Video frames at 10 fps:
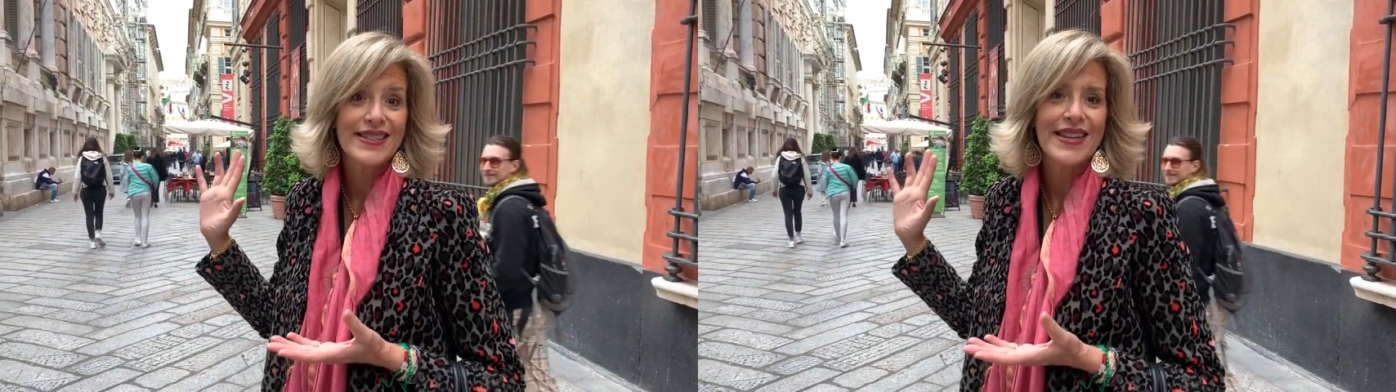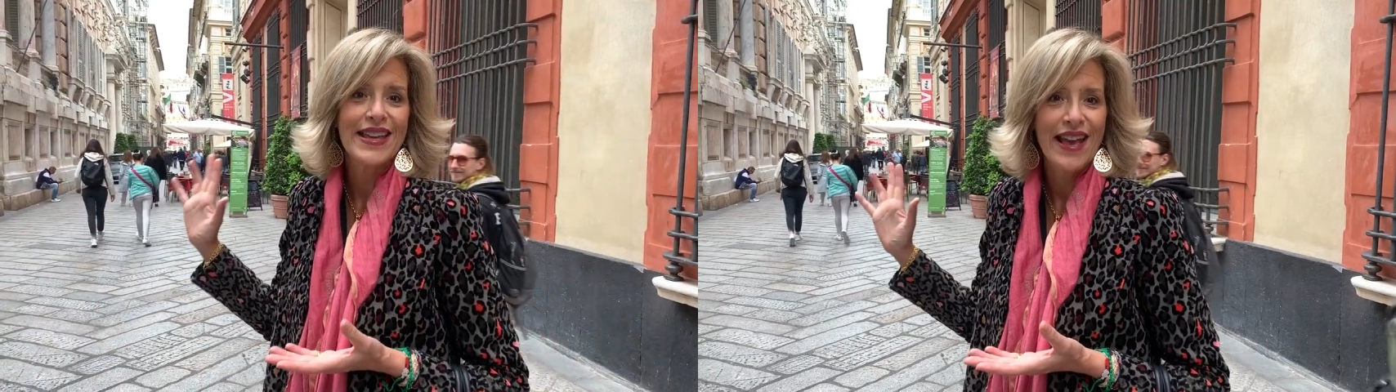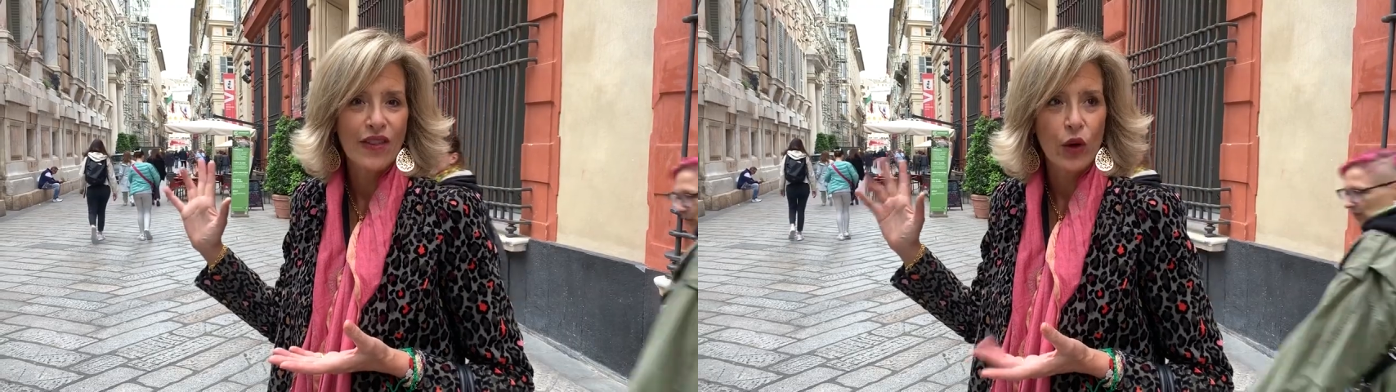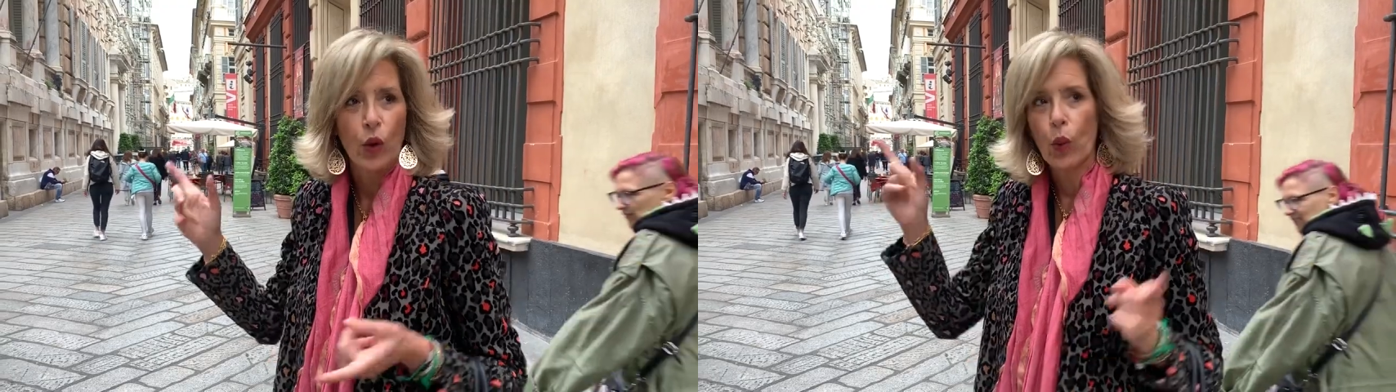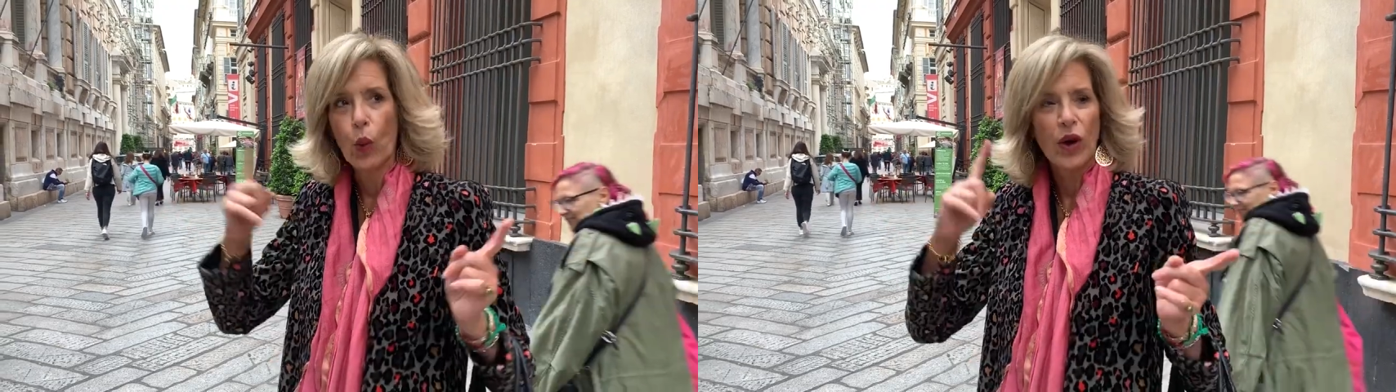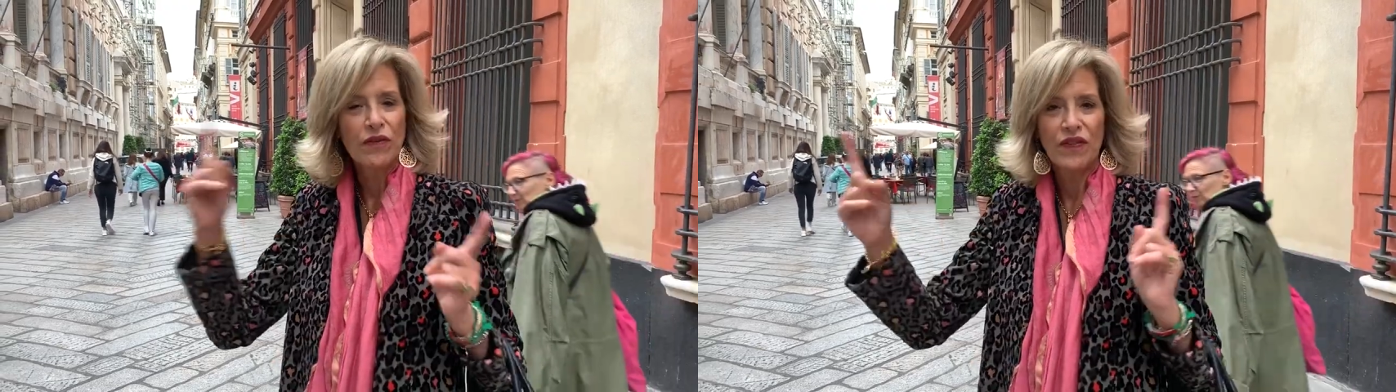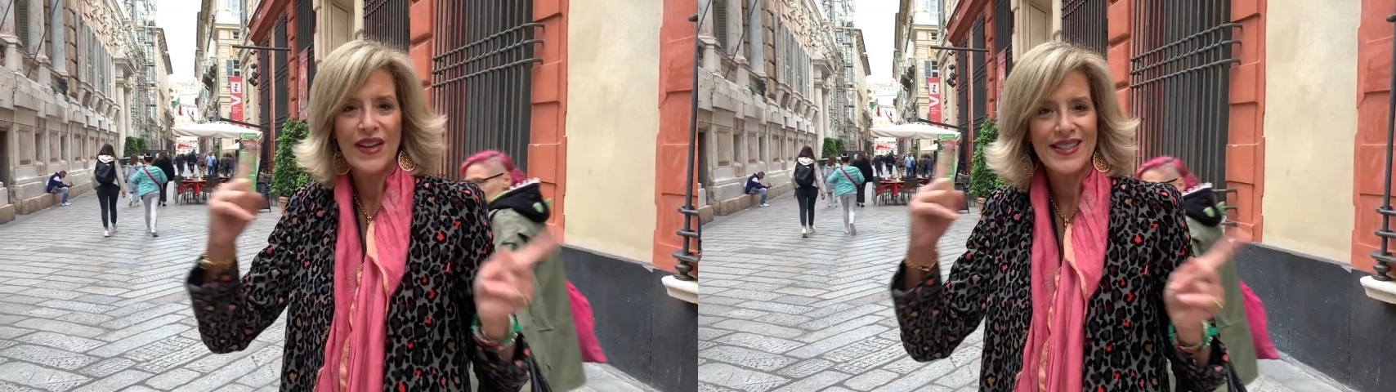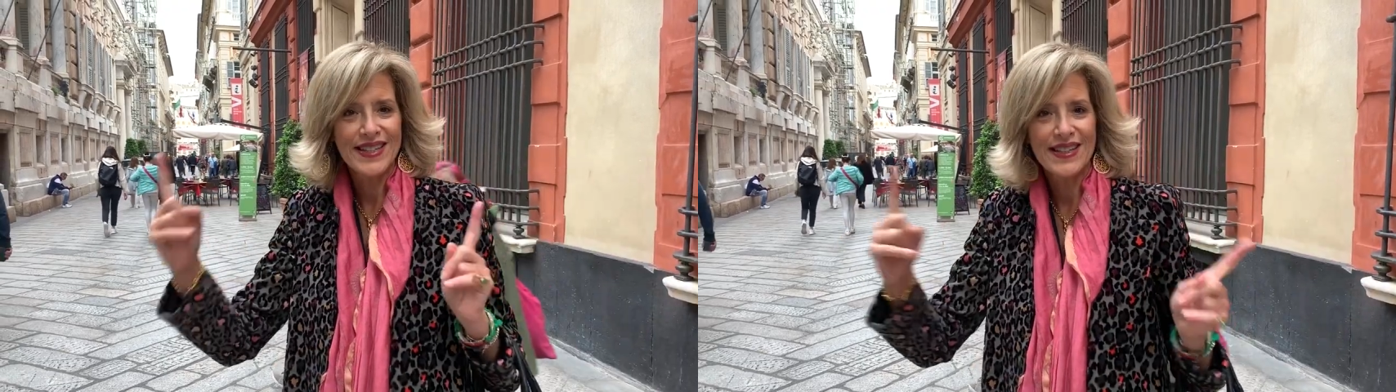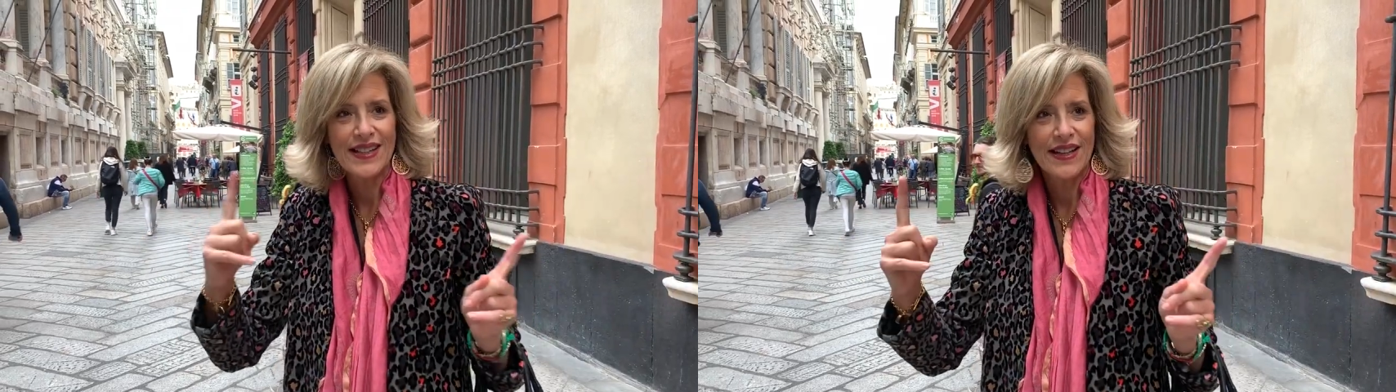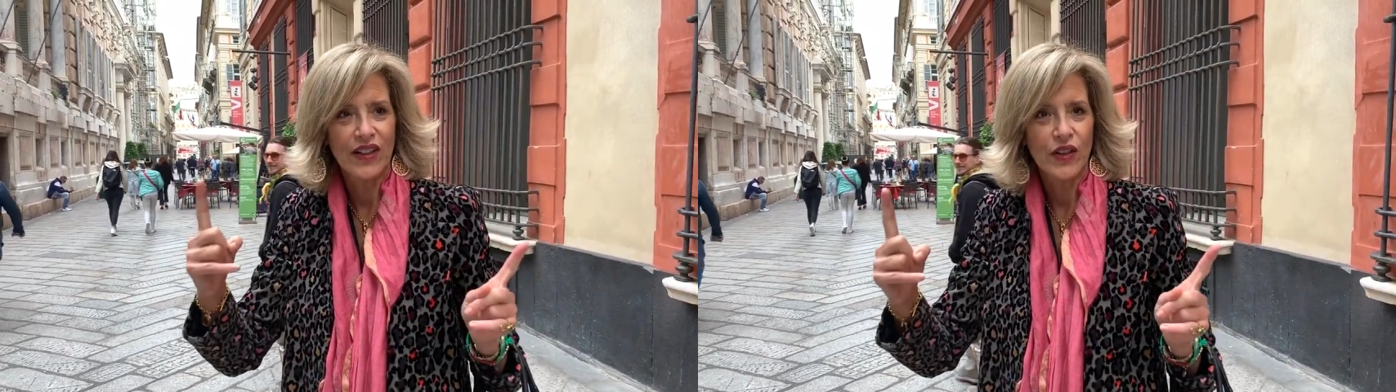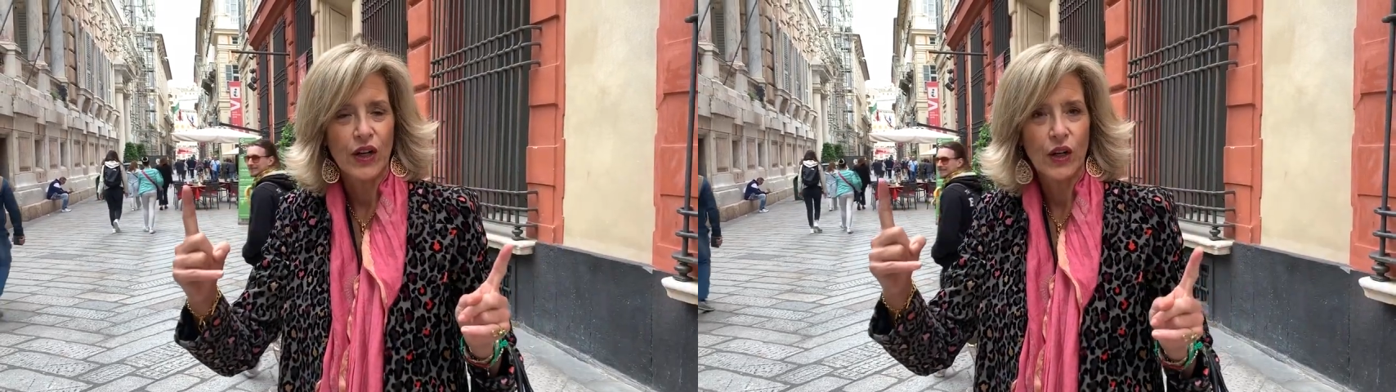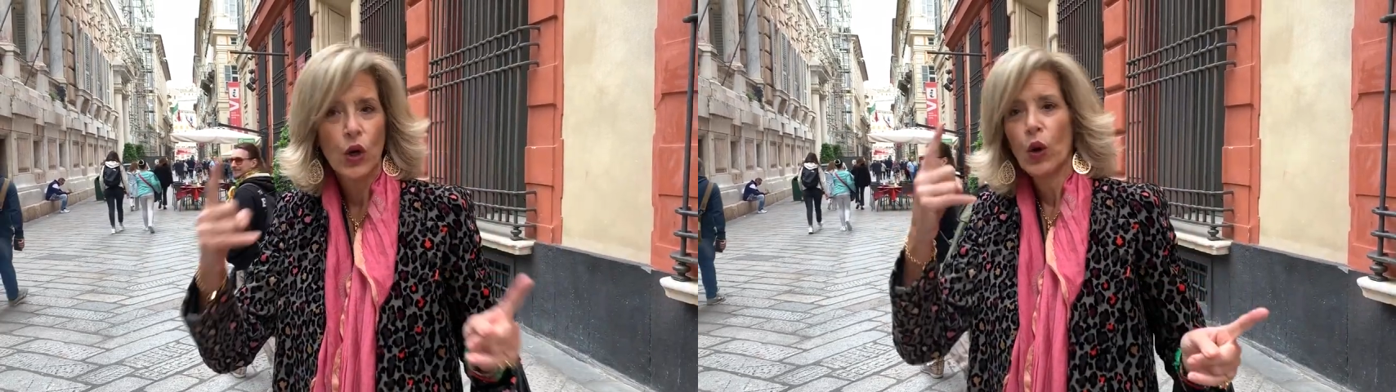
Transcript: together, one facing the other,